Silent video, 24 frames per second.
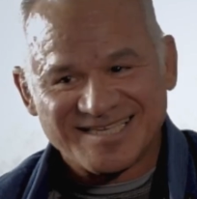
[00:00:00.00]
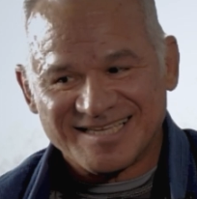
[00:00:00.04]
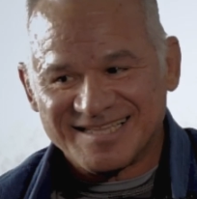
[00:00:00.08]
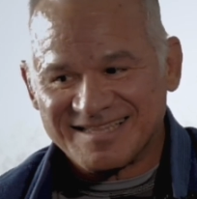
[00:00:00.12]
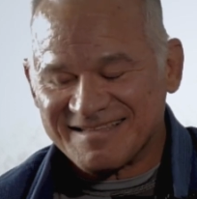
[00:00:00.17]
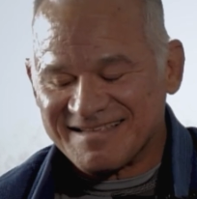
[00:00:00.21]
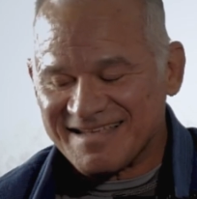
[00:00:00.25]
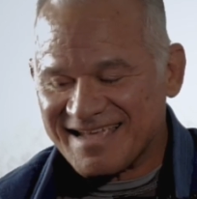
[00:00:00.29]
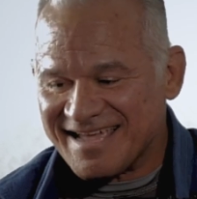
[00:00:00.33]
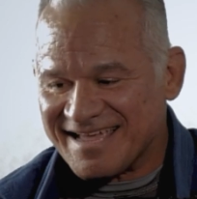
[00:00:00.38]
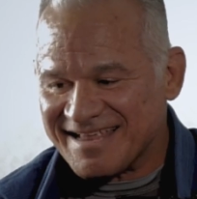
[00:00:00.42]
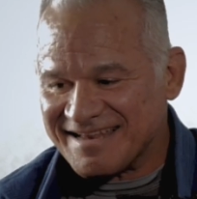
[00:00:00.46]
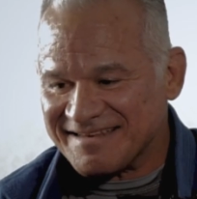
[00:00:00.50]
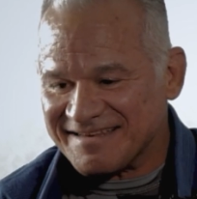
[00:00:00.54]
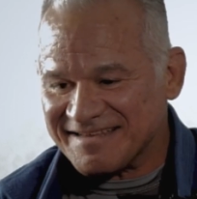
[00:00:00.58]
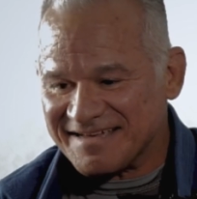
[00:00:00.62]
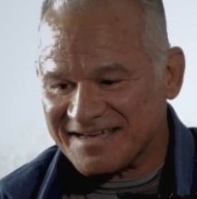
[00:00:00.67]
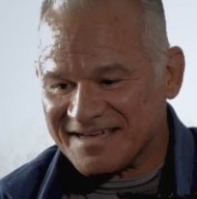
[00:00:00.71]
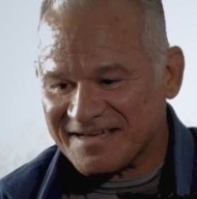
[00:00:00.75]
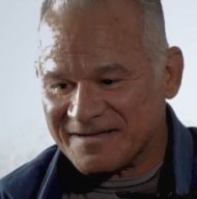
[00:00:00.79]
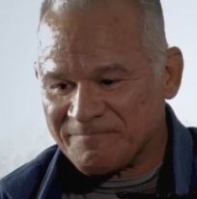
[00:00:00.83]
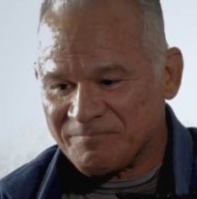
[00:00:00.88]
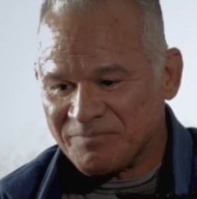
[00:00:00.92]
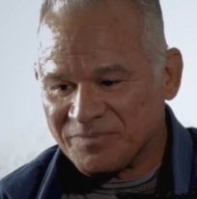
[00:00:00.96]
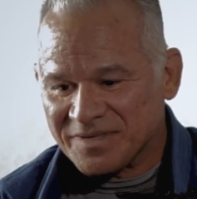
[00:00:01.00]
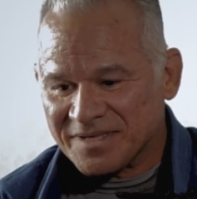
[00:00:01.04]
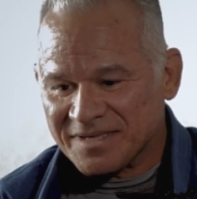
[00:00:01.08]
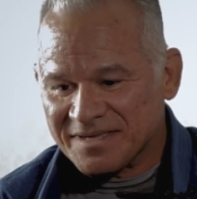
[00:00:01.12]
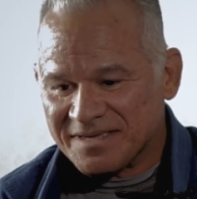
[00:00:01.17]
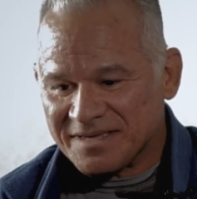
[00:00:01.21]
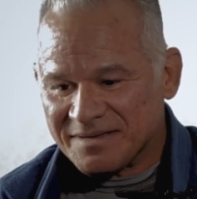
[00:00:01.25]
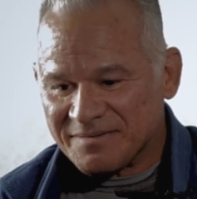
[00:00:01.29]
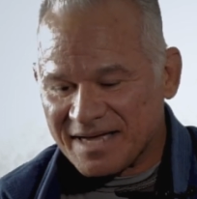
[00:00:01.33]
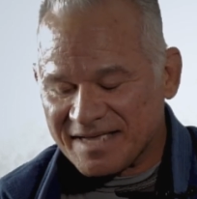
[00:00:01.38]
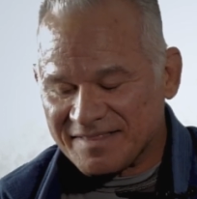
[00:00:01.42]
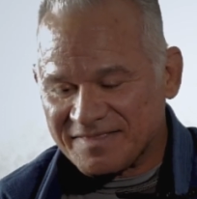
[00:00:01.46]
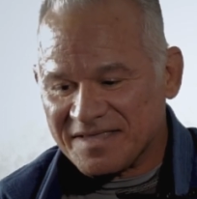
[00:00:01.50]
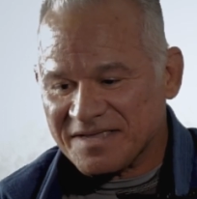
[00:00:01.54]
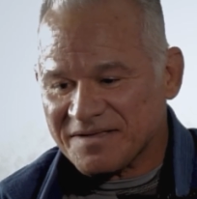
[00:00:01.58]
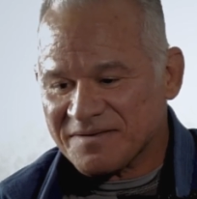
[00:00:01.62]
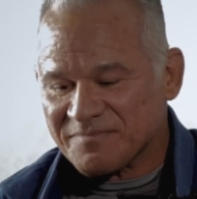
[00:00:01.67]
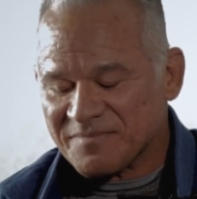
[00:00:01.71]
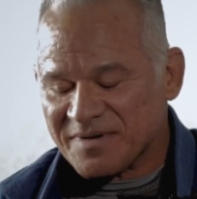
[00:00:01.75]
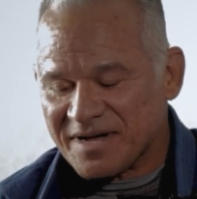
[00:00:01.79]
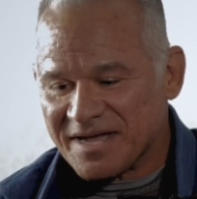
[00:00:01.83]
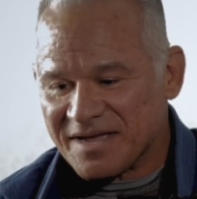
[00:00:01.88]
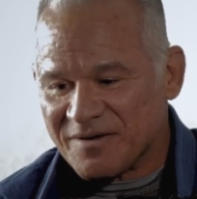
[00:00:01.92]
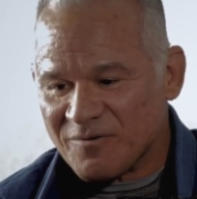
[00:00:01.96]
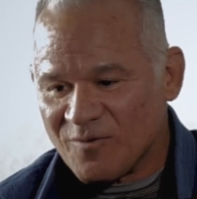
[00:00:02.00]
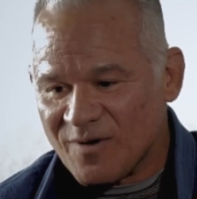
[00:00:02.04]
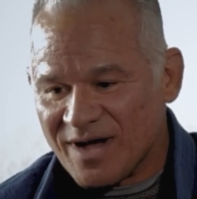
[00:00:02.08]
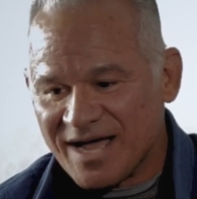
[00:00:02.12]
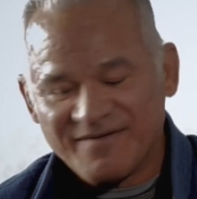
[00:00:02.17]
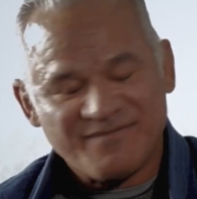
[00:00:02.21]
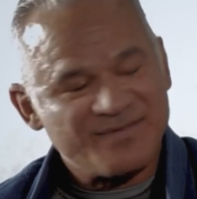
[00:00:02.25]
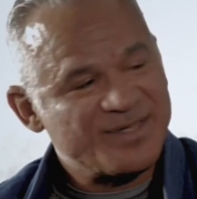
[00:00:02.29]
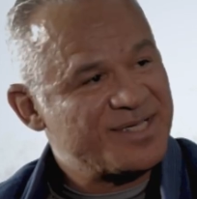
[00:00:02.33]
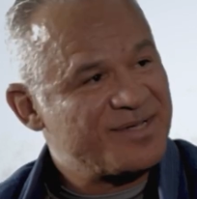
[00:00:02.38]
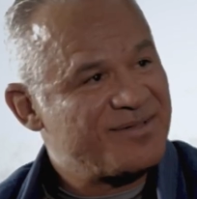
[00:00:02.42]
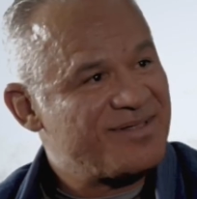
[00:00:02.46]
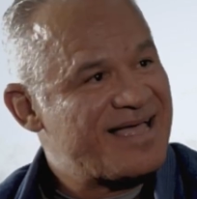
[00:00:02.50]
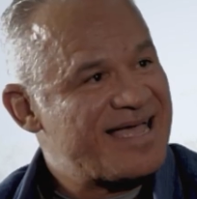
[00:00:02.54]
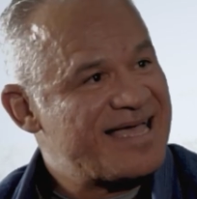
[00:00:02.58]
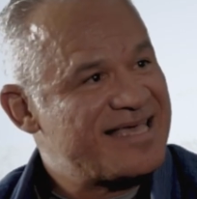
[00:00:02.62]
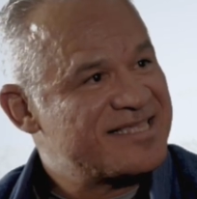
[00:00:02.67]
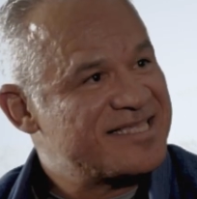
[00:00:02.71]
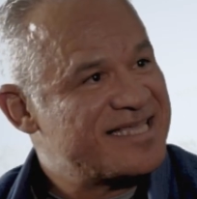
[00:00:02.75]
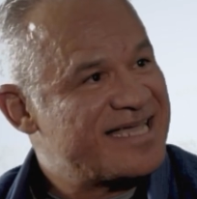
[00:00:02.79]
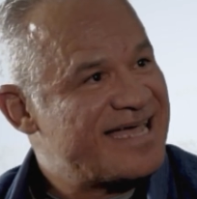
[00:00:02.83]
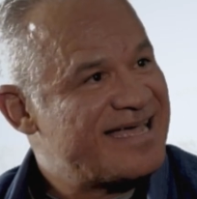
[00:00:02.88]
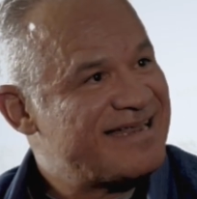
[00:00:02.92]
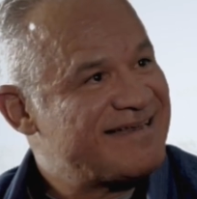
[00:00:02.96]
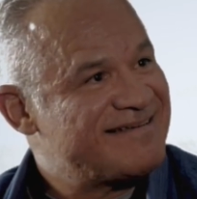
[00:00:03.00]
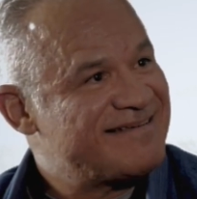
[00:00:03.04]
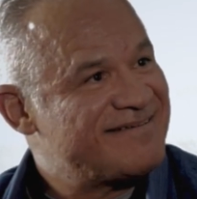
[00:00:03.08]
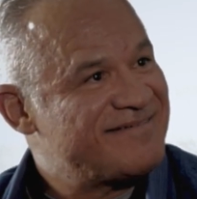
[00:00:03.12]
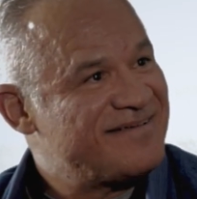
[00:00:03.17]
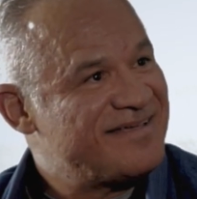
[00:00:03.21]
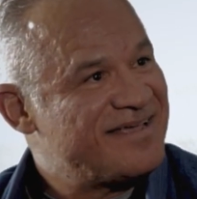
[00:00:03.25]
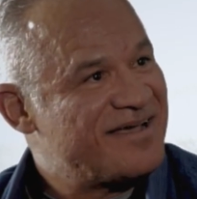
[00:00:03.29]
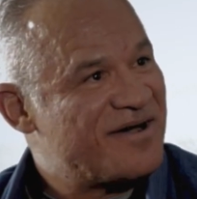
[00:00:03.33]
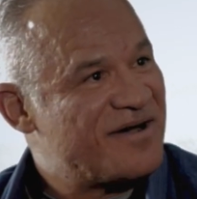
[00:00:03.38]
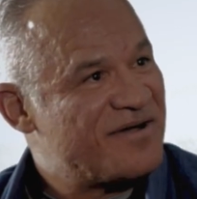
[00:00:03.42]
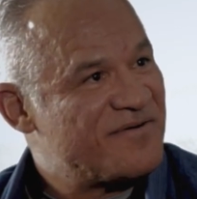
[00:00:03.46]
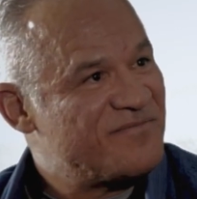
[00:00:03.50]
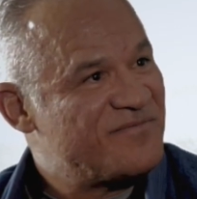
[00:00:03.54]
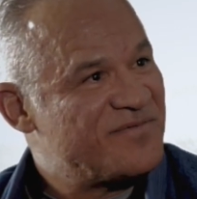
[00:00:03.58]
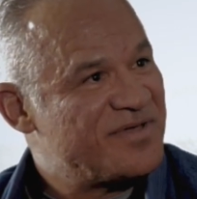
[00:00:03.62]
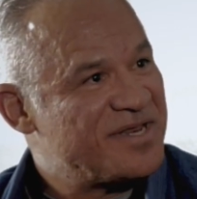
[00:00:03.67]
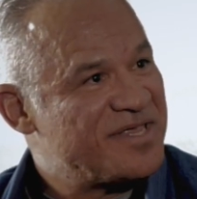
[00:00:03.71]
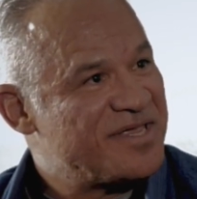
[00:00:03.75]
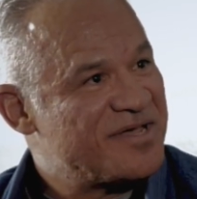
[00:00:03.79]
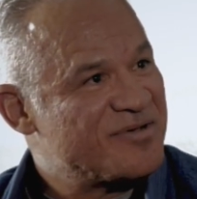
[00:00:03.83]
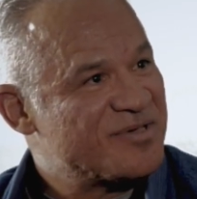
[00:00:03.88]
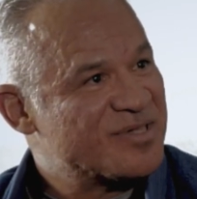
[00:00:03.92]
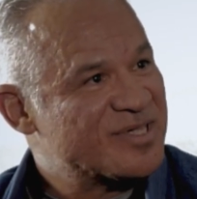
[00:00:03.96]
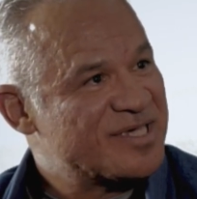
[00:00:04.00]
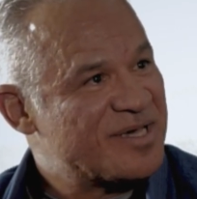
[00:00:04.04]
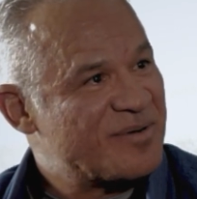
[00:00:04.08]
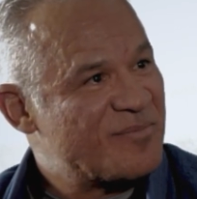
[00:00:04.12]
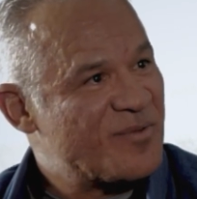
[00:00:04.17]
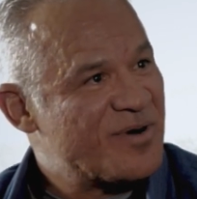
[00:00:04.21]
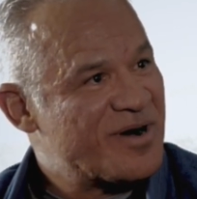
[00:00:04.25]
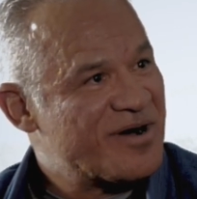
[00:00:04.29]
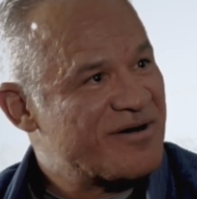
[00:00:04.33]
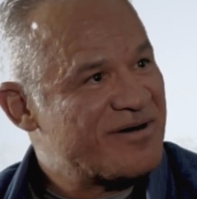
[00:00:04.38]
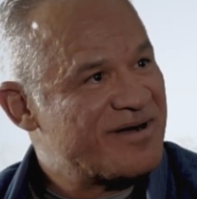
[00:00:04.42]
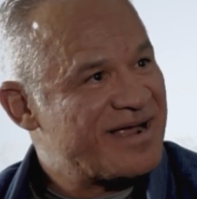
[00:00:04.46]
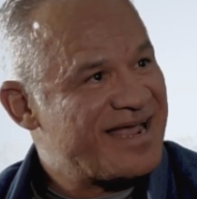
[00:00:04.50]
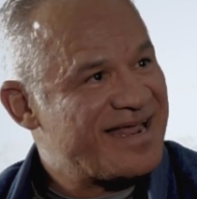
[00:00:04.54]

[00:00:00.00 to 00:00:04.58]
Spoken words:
And I think my wife still has that on video somewhere.